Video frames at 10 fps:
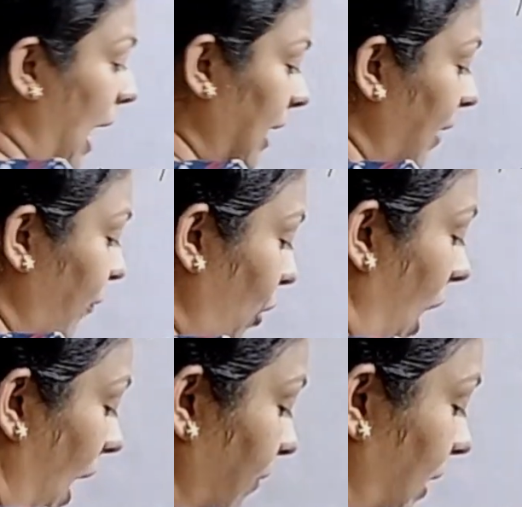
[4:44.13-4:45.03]
And if you
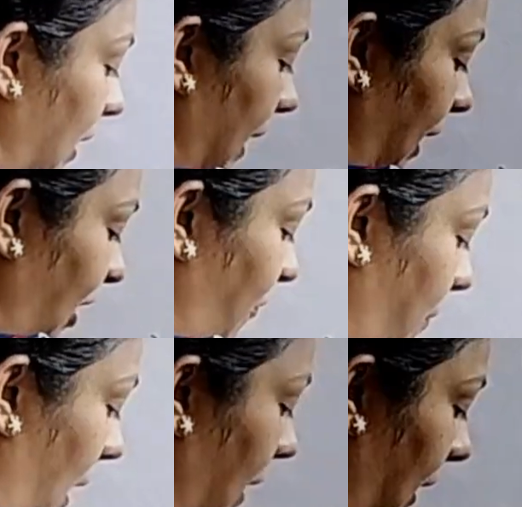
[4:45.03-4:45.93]
have the
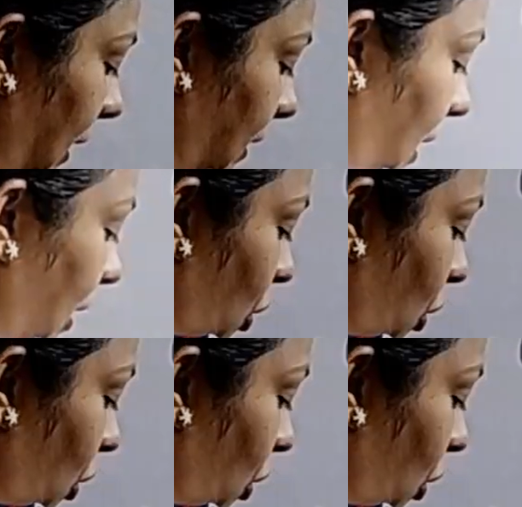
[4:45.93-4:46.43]
negative power in the